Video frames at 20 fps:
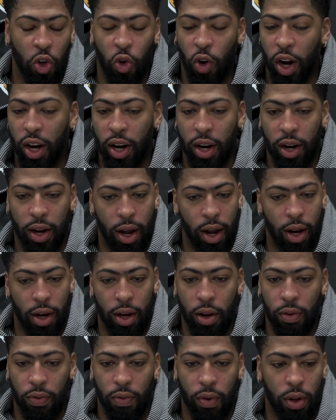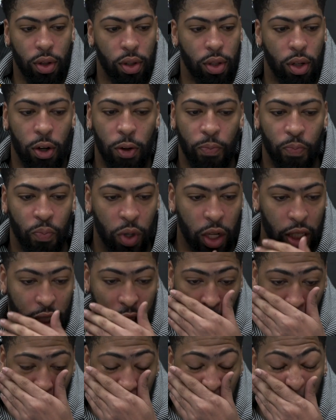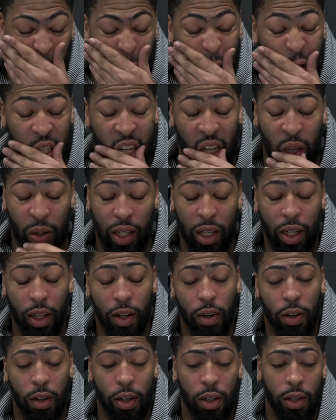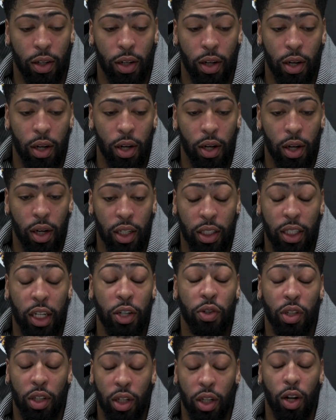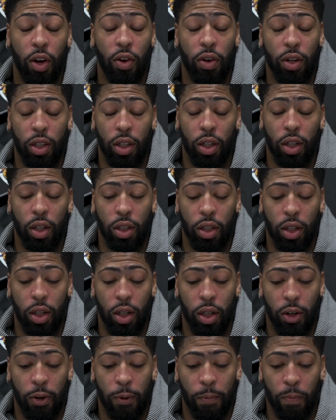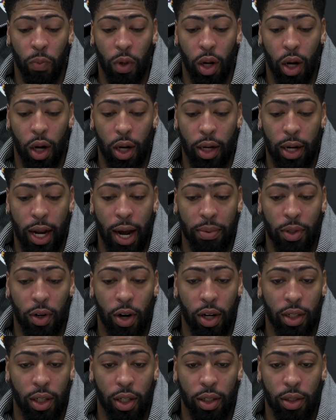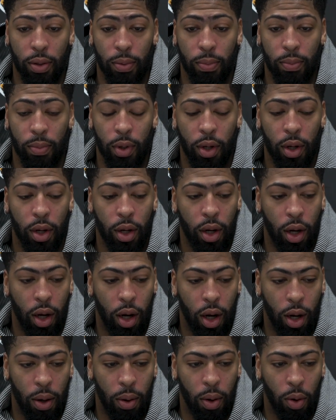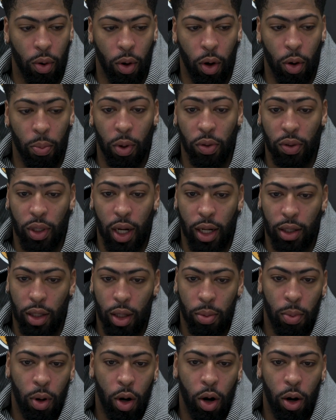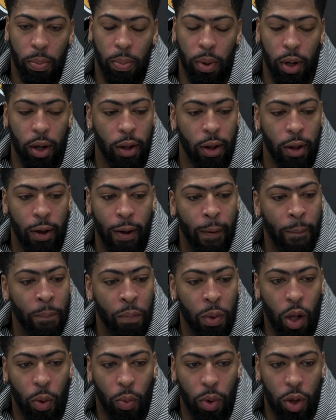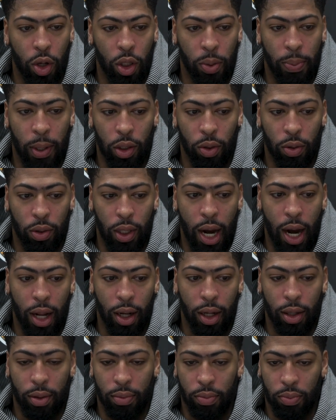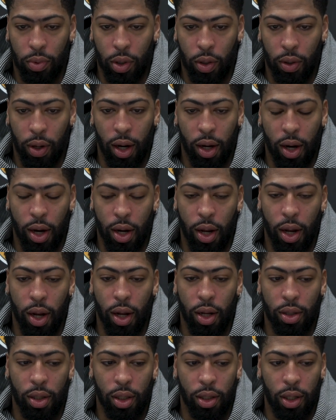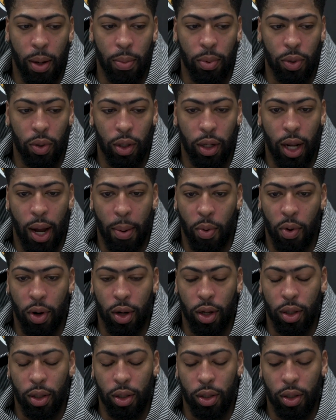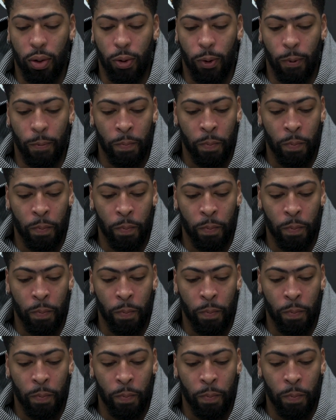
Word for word: great at defense, continue, continually learning, continuously learning to, to uh, adapt to our system uh, on, on both sides of the ball. But you know, when you're a special talent, you know, like he is, he's able to adapt quickly. So